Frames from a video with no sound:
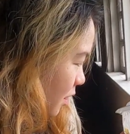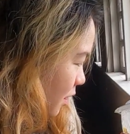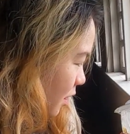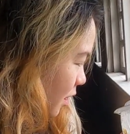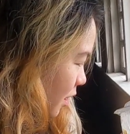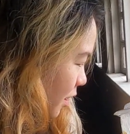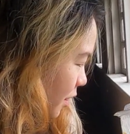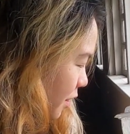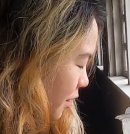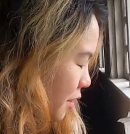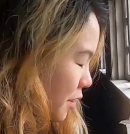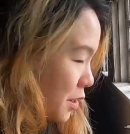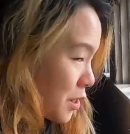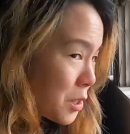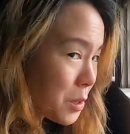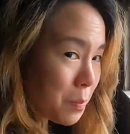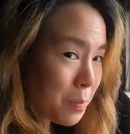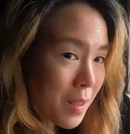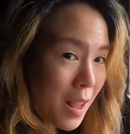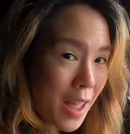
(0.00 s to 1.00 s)
the other
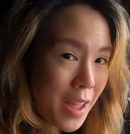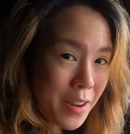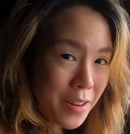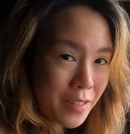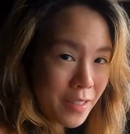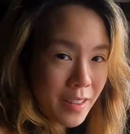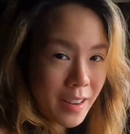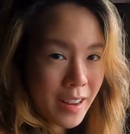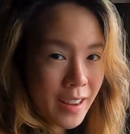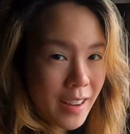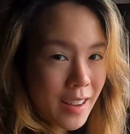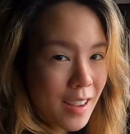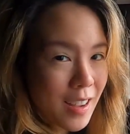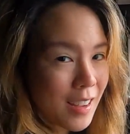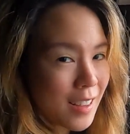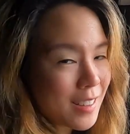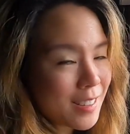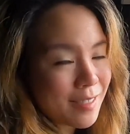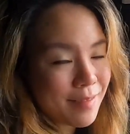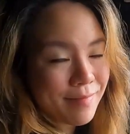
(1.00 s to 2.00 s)
supplier that I
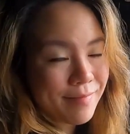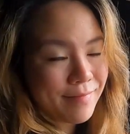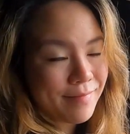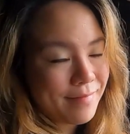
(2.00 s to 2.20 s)
got,